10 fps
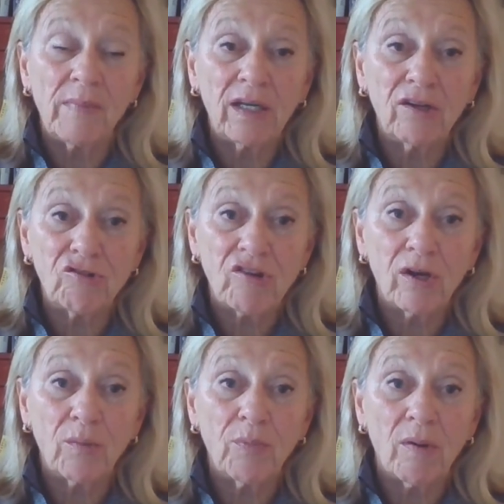managed
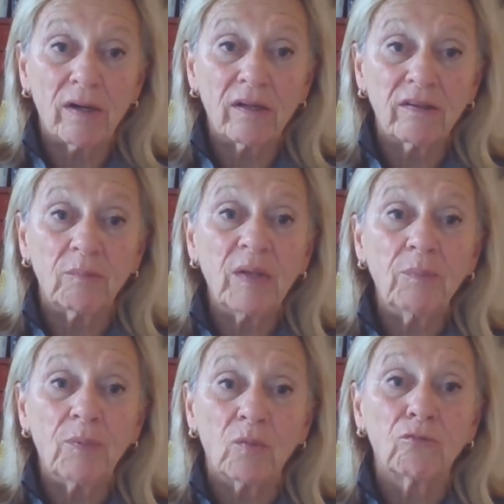care product, and
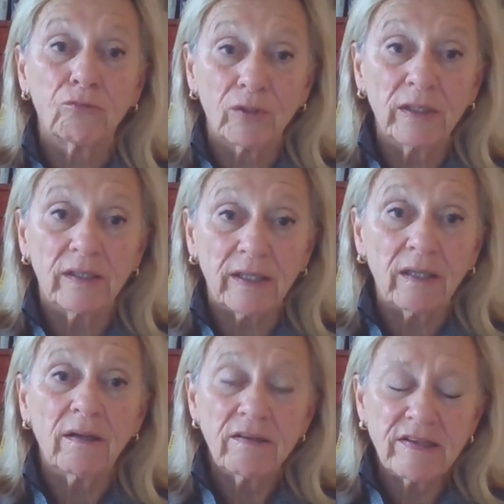people
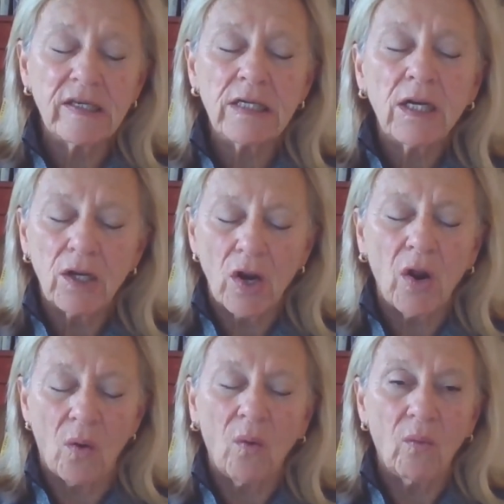really didn't
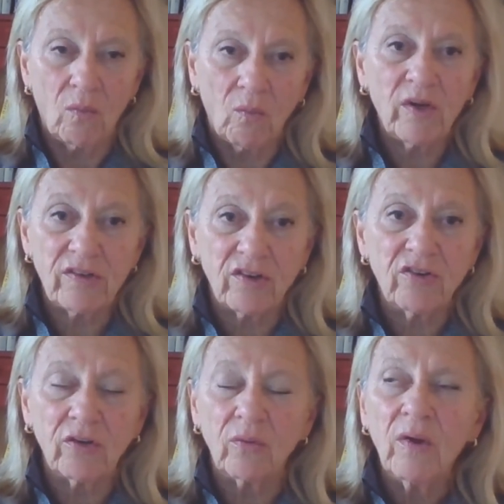know what to
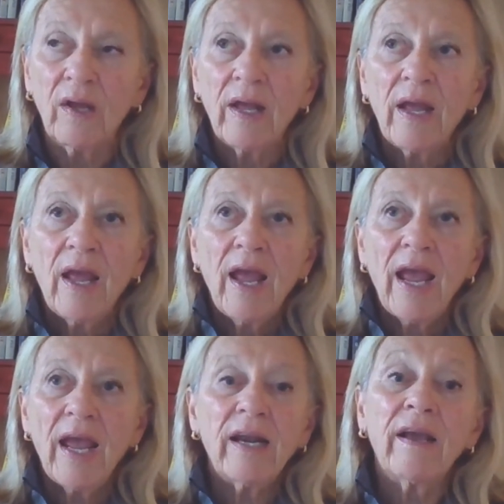do.
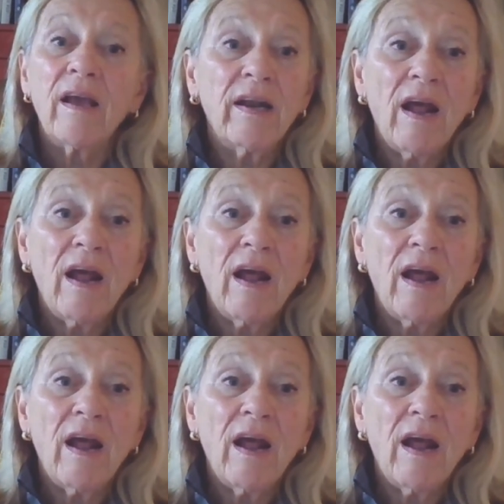And I got